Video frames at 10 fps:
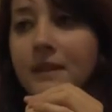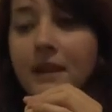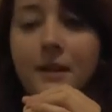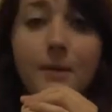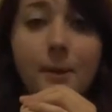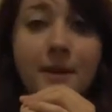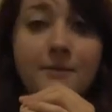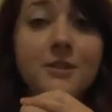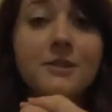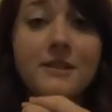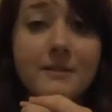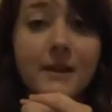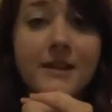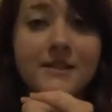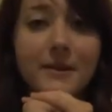yeah, and I might be able to use it in
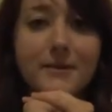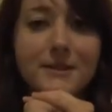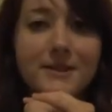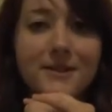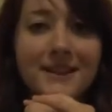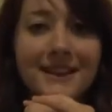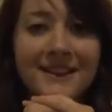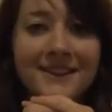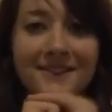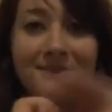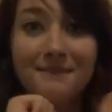my assignment, so thank you.